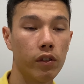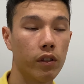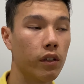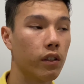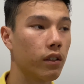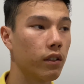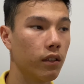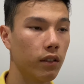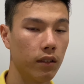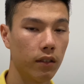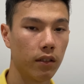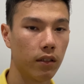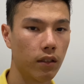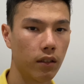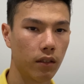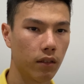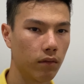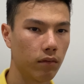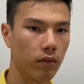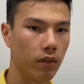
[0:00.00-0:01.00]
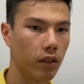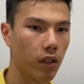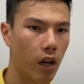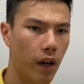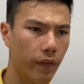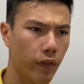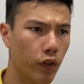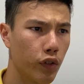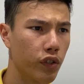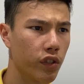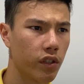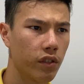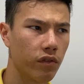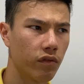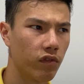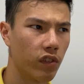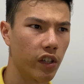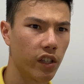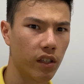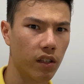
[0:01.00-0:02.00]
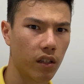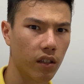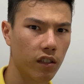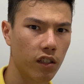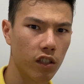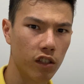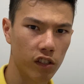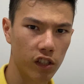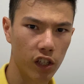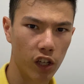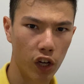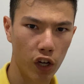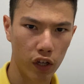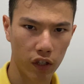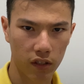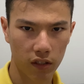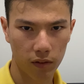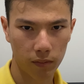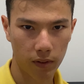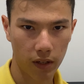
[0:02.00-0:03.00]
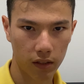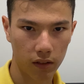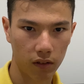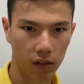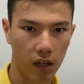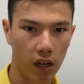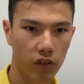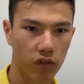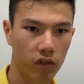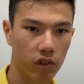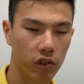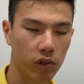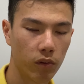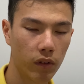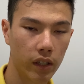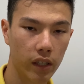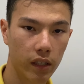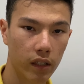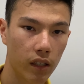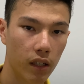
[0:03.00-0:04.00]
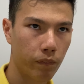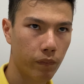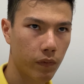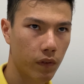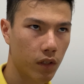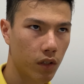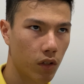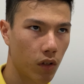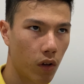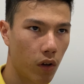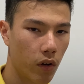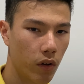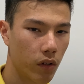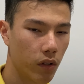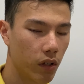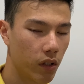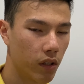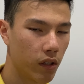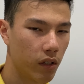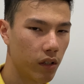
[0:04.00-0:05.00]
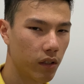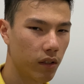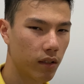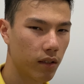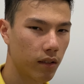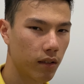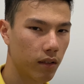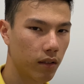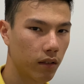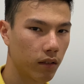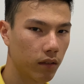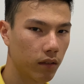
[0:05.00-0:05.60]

because the iPhone's running like 60 hertz compared to 120. So it is